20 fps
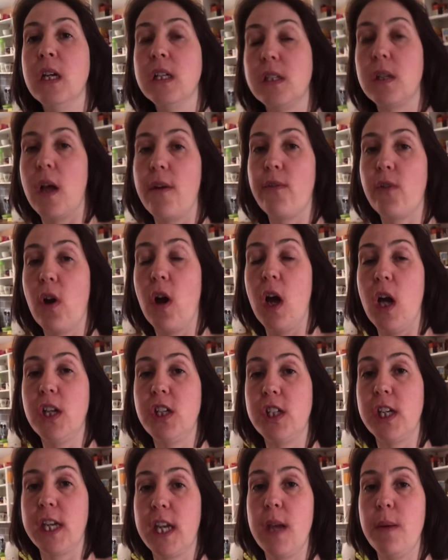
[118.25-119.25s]
So I've got
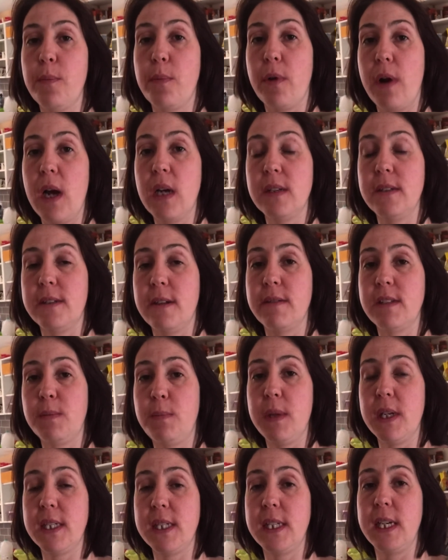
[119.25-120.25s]
a chicken breast, I've
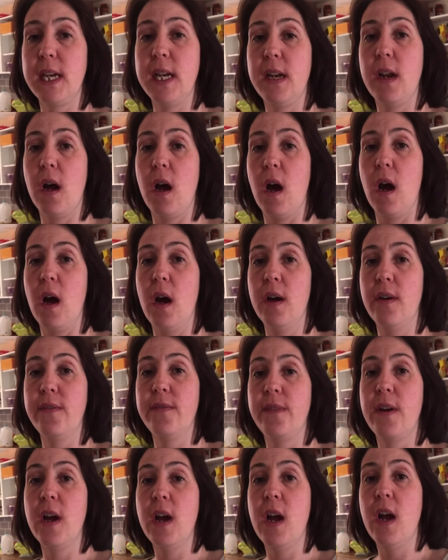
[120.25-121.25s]
split it in
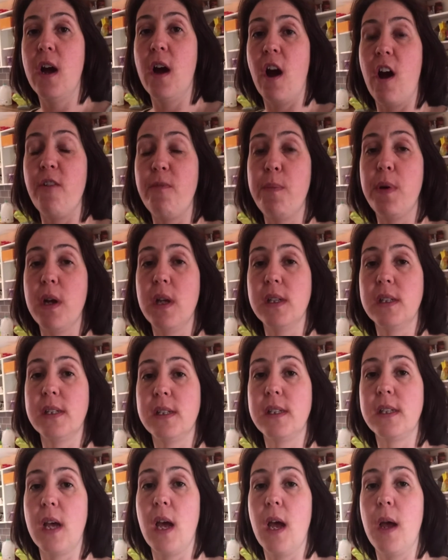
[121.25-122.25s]
half. I've put
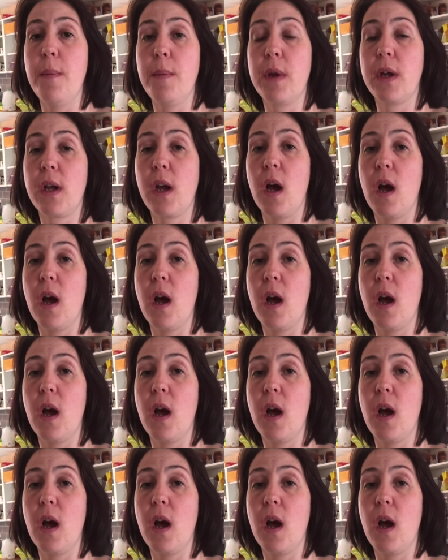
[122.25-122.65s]
some